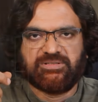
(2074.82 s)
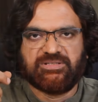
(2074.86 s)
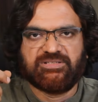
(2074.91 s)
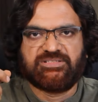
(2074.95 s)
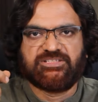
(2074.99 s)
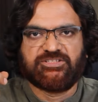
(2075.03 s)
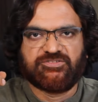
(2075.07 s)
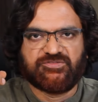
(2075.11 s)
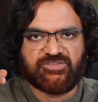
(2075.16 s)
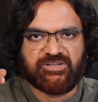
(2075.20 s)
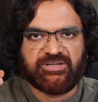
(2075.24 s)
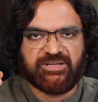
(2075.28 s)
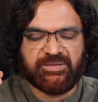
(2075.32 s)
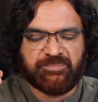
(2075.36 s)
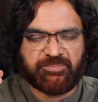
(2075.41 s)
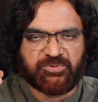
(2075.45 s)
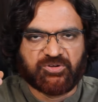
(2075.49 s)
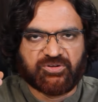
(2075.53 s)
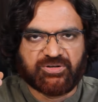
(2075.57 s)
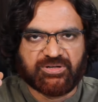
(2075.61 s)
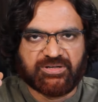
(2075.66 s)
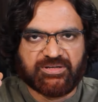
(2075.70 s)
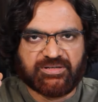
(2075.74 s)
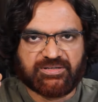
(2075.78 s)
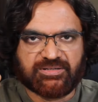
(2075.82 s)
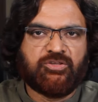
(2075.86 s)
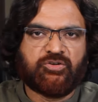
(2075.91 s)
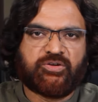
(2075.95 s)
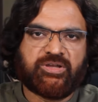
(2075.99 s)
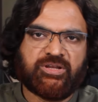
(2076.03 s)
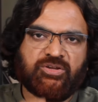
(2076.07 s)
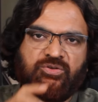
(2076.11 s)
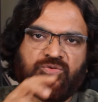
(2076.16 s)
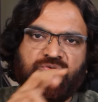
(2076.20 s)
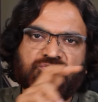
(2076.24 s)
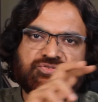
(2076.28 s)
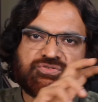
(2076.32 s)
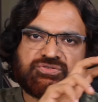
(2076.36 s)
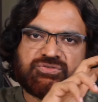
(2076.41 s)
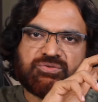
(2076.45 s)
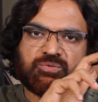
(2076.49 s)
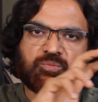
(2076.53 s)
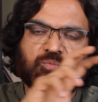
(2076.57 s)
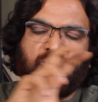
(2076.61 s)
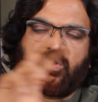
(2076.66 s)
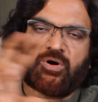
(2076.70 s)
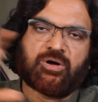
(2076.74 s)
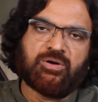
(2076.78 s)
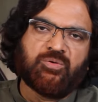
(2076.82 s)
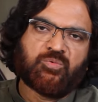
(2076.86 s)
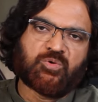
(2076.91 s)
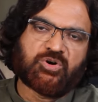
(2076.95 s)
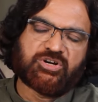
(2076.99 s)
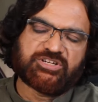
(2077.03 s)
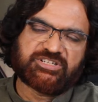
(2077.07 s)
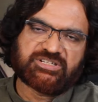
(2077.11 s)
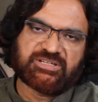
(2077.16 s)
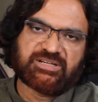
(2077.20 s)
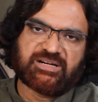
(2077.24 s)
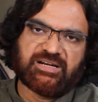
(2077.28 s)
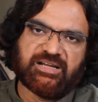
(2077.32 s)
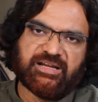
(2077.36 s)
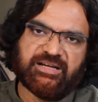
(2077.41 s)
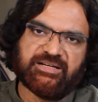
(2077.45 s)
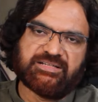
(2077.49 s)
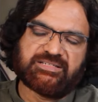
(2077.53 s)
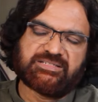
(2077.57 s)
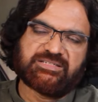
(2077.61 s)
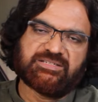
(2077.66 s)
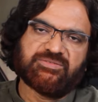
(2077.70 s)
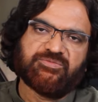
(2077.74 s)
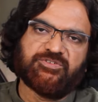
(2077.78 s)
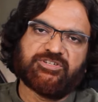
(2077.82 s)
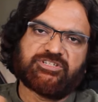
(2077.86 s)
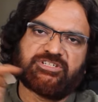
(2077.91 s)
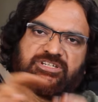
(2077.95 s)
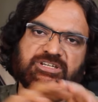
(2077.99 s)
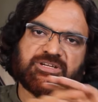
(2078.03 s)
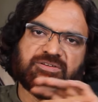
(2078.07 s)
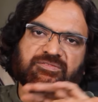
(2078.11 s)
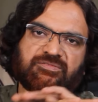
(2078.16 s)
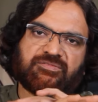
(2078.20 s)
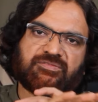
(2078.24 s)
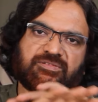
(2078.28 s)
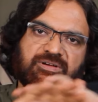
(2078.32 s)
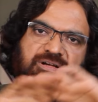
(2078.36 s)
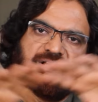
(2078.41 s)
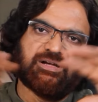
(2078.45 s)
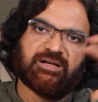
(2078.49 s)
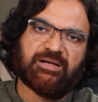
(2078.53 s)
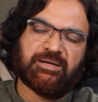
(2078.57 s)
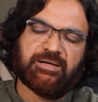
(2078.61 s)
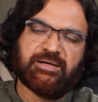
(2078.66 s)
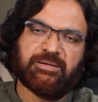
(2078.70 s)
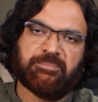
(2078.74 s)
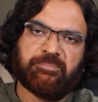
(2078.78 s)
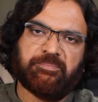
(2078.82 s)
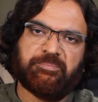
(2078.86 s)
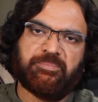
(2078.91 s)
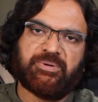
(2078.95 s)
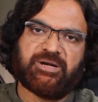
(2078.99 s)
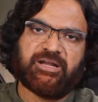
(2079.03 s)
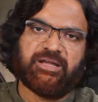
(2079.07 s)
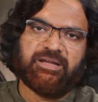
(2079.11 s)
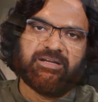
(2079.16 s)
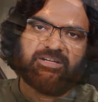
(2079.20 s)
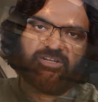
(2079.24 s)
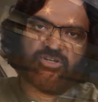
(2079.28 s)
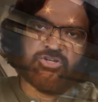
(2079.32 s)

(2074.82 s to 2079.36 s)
This is very important. You can use wall washer lights which give bright